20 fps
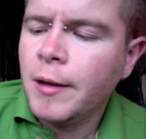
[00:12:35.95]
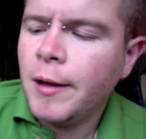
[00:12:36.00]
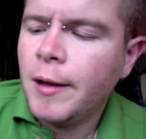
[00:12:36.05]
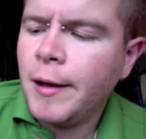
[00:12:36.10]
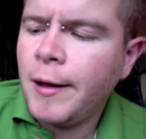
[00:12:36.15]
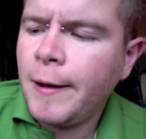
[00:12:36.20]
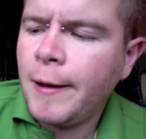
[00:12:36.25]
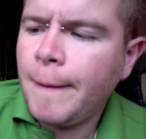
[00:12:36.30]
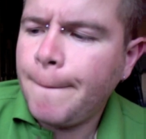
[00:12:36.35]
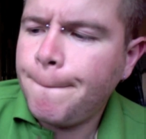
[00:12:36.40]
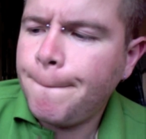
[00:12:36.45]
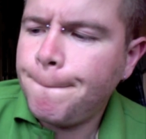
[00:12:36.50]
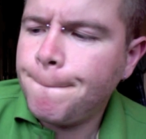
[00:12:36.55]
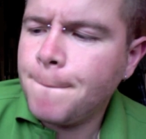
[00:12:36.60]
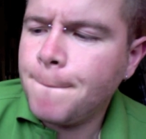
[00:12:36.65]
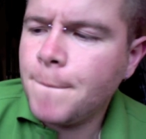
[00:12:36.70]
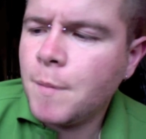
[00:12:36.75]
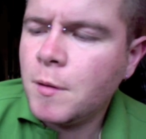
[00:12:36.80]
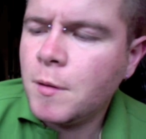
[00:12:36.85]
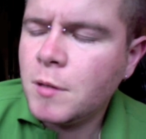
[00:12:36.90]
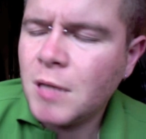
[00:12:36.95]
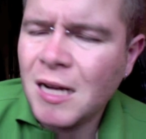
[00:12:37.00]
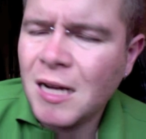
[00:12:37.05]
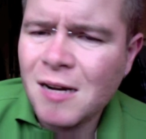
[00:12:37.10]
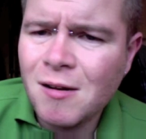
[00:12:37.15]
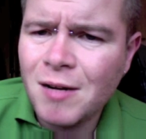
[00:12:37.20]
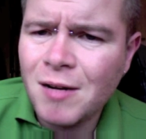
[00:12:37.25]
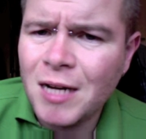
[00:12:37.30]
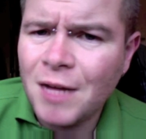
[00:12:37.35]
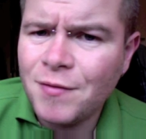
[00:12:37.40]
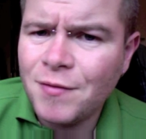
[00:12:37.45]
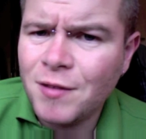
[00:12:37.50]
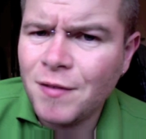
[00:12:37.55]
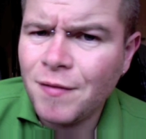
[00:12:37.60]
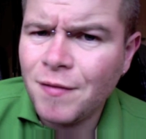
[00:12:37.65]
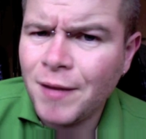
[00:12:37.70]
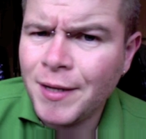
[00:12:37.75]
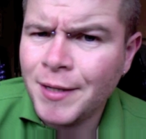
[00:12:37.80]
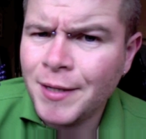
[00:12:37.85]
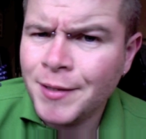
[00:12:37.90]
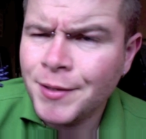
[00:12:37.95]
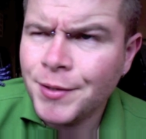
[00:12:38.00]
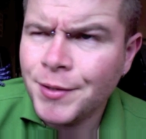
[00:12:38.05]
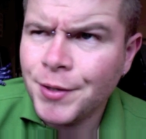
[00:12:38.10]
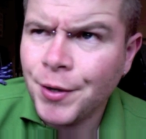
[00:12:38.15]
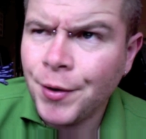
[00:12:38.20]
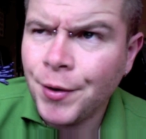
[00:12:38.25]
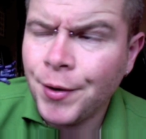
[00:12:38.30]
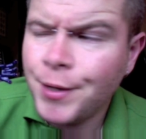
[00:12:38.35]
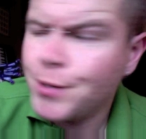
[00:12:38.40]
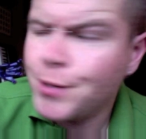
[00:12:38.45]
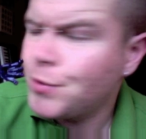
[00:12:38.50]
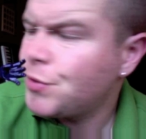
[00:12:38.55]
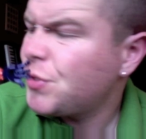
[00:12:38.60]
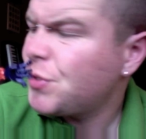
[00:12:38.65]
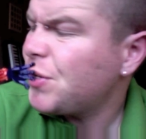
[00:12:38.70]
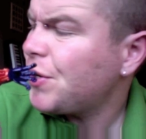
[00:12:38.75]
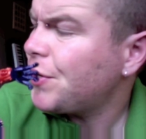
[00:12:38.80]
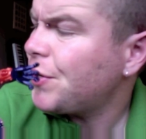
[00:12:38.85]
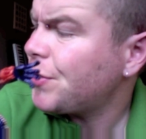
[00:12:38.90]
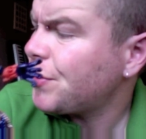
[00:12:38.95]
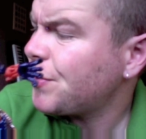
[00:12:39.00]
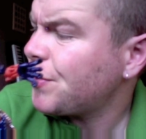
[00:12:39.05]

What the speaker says: I'm going to have to find another green shirt